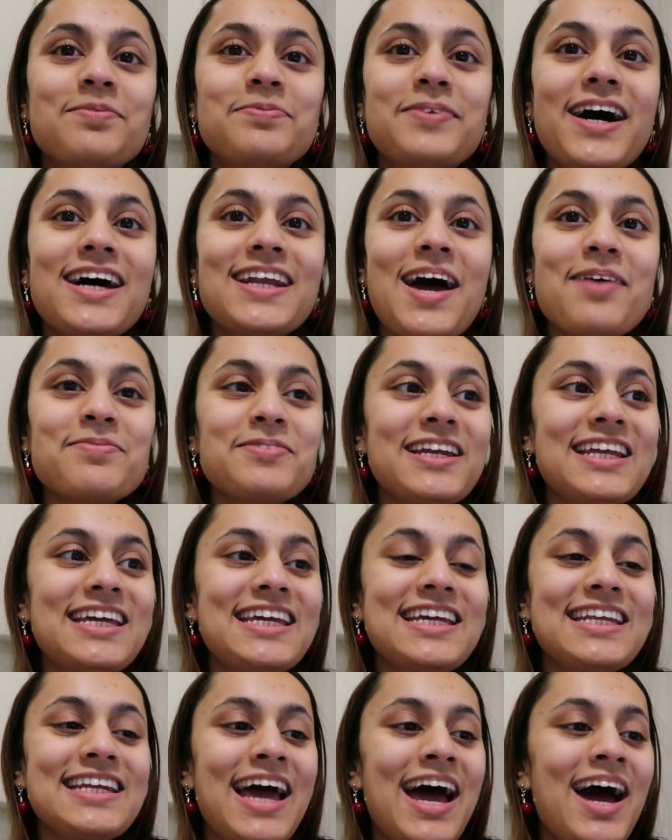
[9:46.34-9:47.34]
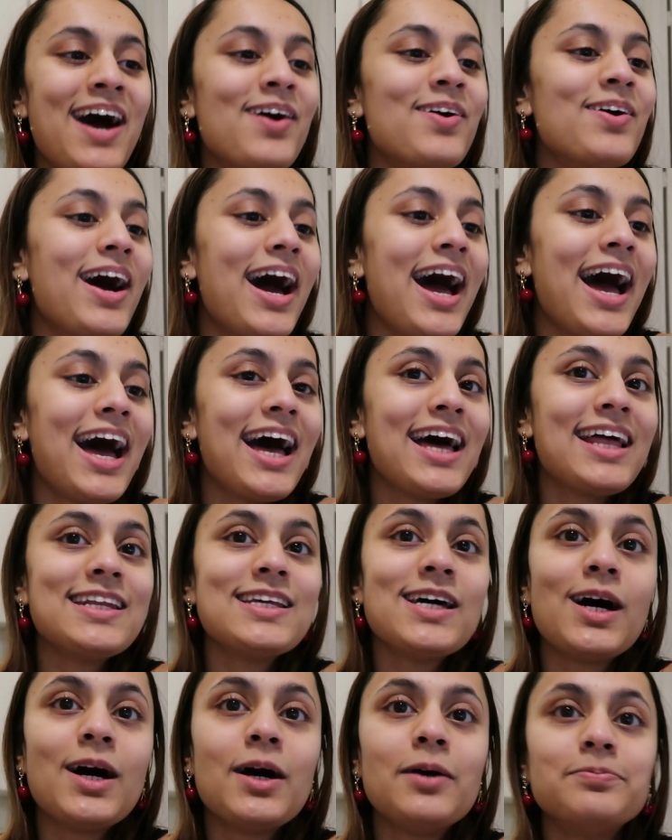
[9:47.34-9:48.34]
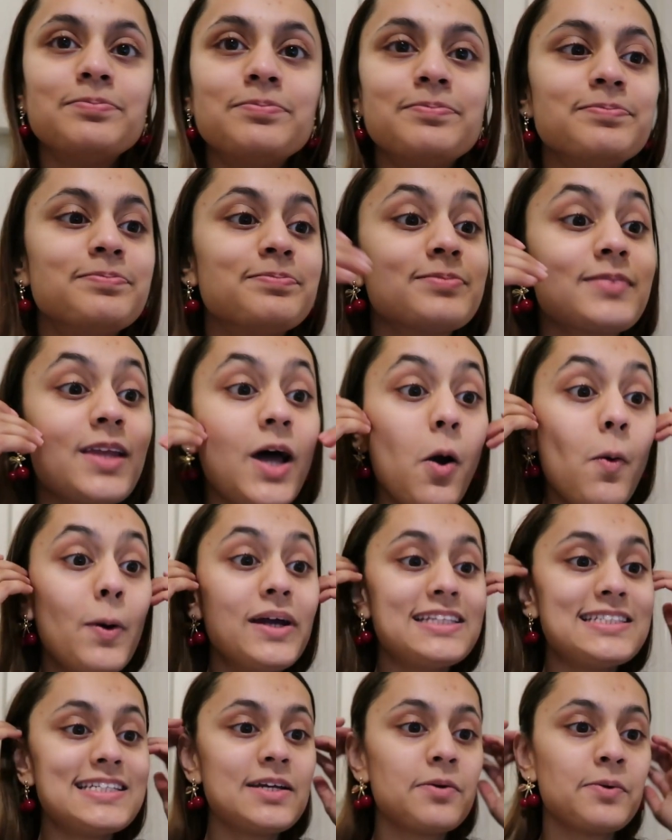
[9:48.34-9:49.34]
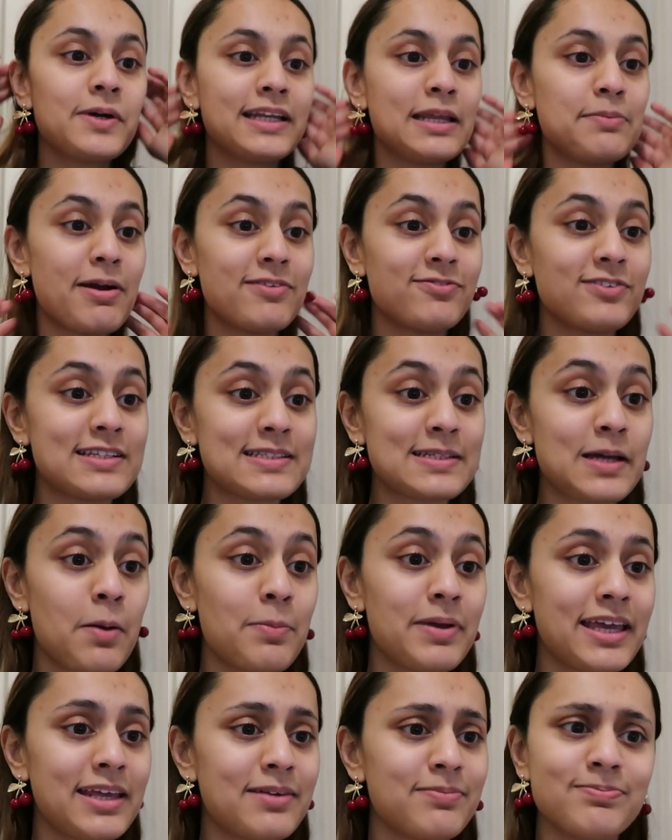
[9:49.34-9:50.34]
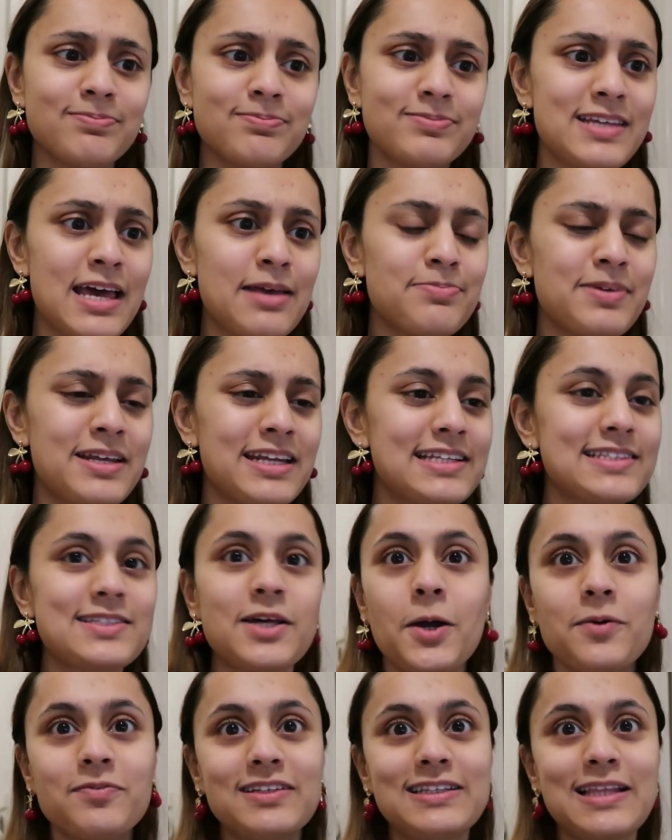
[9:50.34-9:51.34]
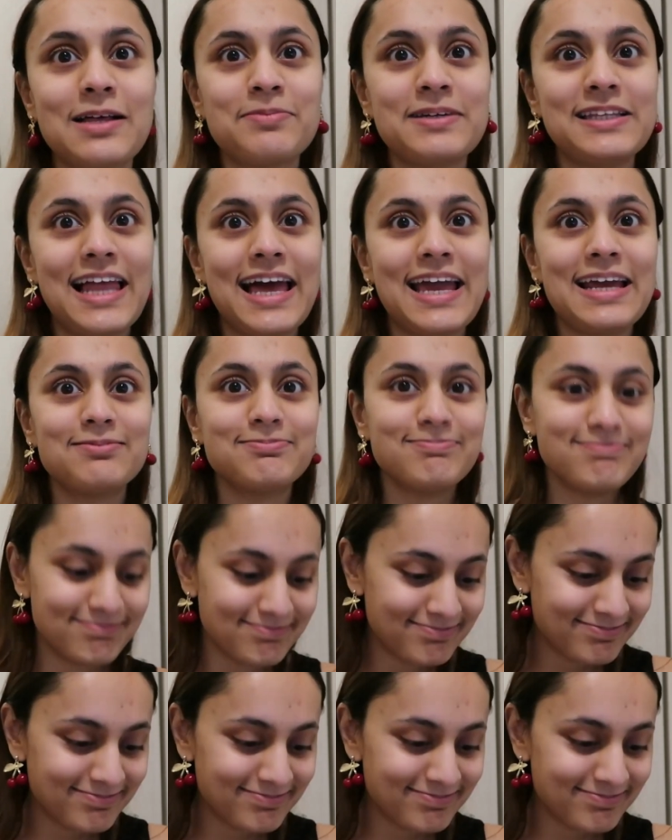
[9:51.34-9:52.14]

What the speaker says: But I'm gonna eat now and oh, I need to eat quickly. My friends are coming in 10 minutes. Hopefully they'll be late.